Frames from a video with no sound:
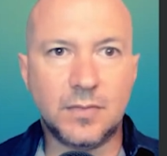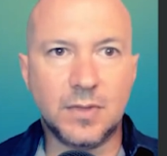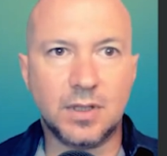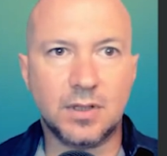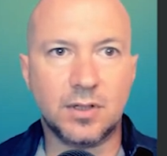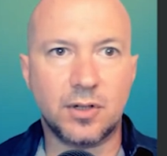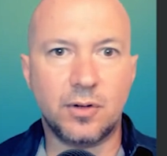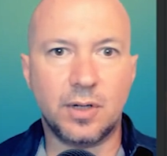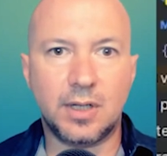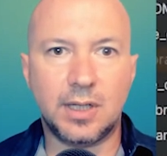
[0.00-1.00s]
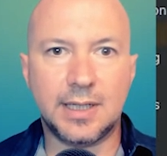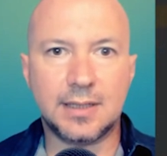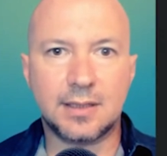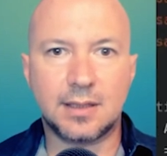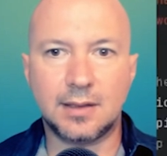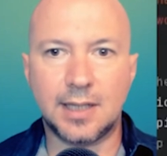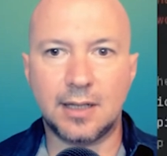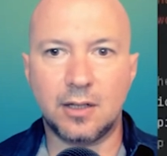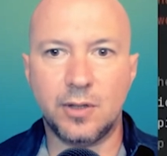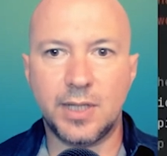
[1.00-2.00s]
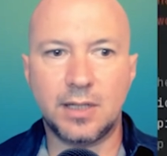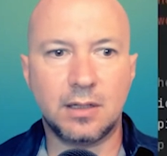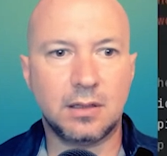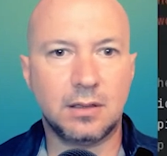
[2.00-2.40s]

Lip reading: So let's get that going.